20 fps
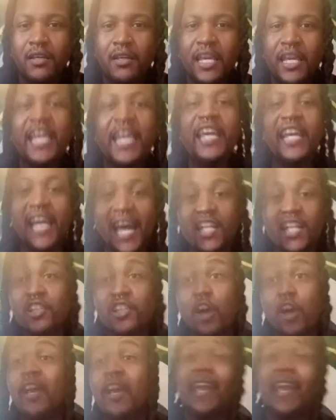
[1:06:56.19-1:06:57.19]
He got to
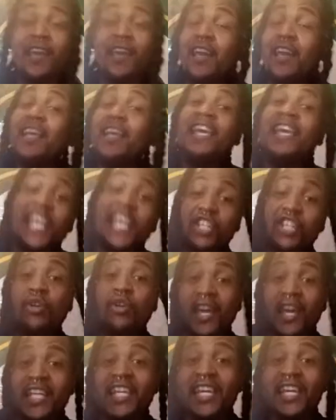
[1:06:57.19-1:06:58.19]
look. Hey, he's
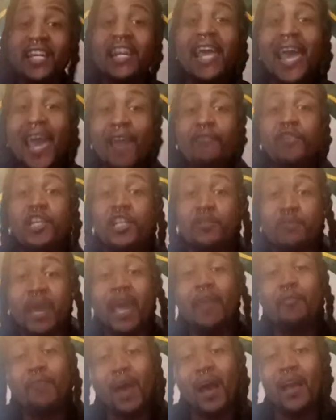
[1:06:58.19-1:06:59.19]
trying to get in Halfley's
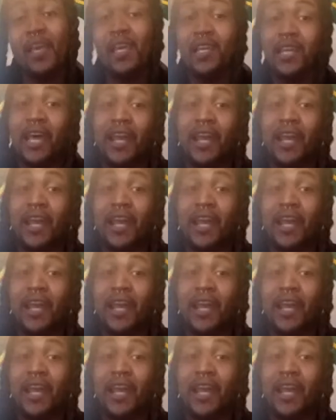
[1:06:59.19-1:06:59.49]
back pocket.